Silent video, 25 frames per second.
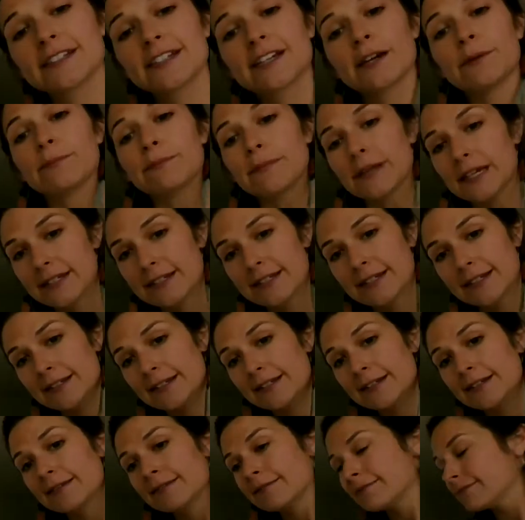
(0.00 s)
like a
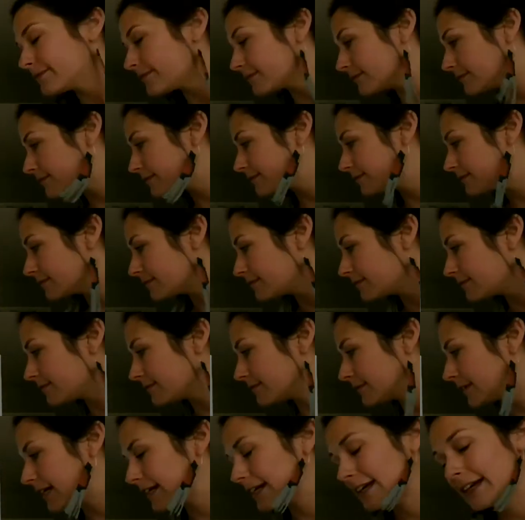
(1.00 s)
mitten
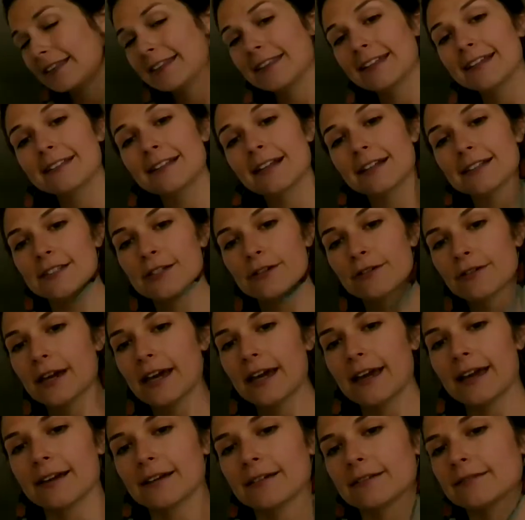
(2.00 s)
and I think that's
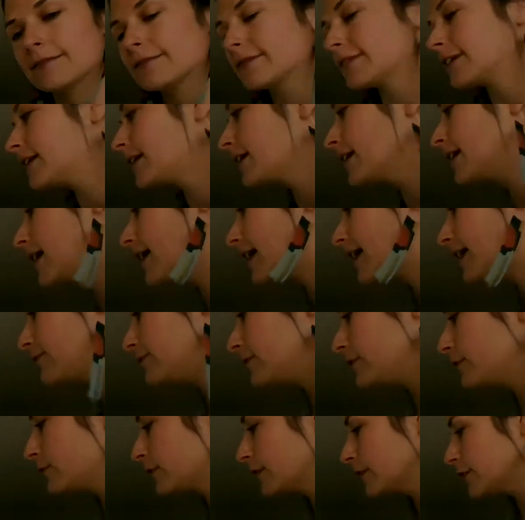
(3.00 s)
okay. If
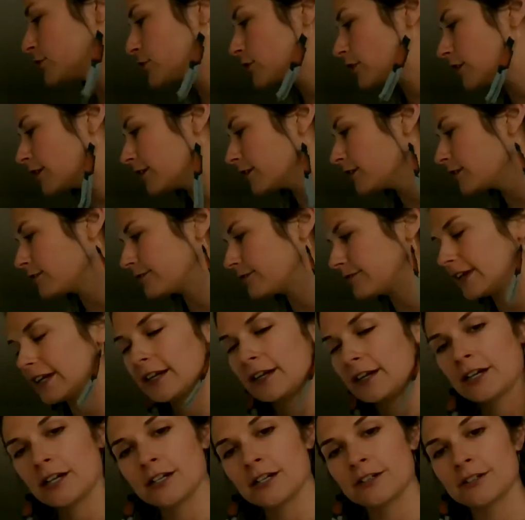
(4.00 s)
you wanna draw little
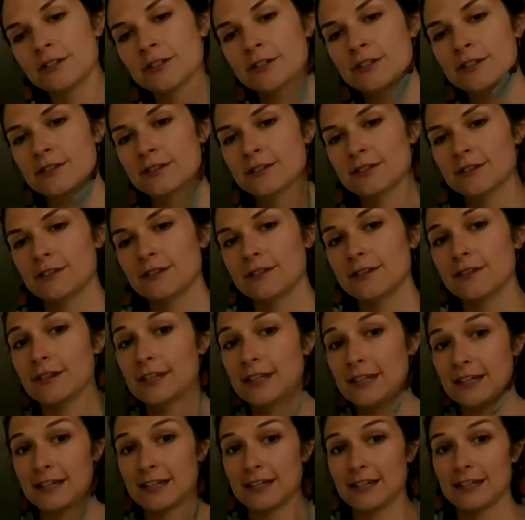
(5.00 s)
fingers,
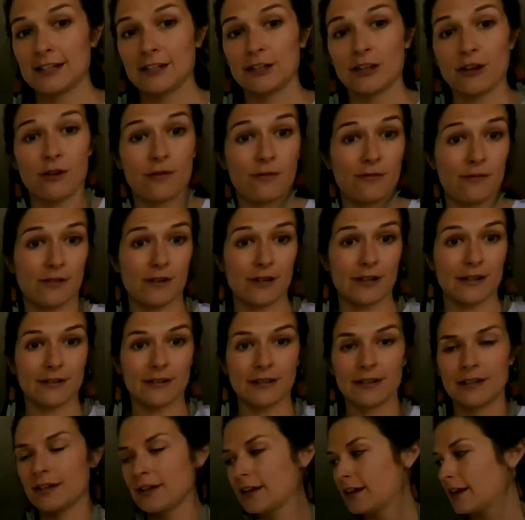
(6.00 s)
then go for it.
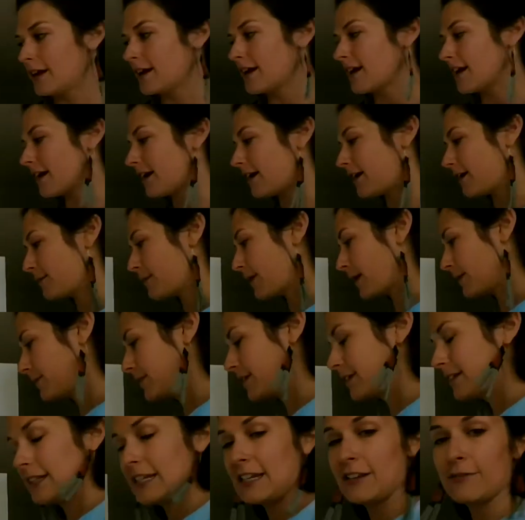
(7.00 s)
Um, I'm
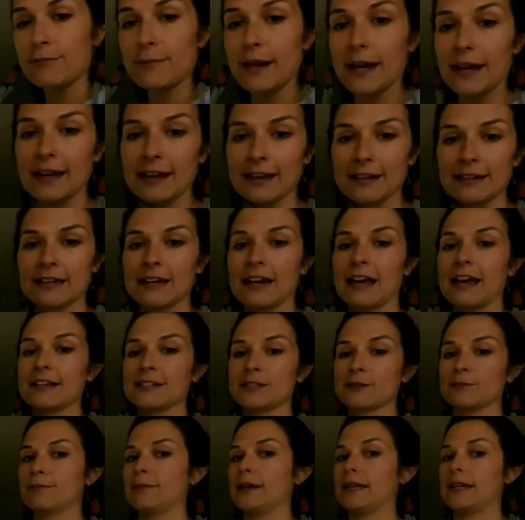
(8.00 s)
gonna leave mine
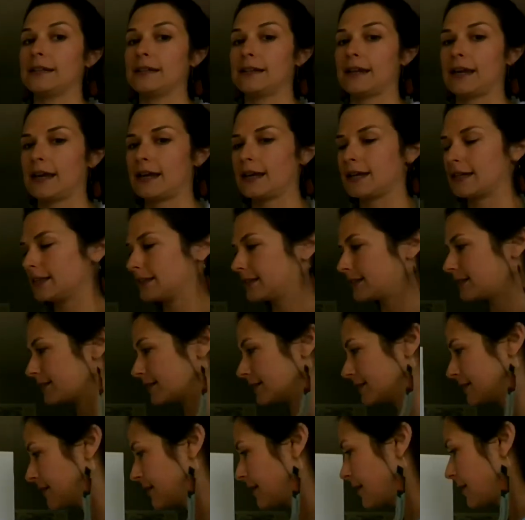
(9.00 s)
as mitten
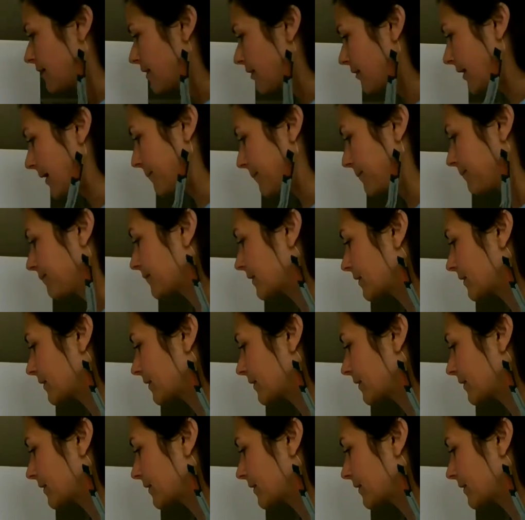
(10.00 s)
hands. Okay,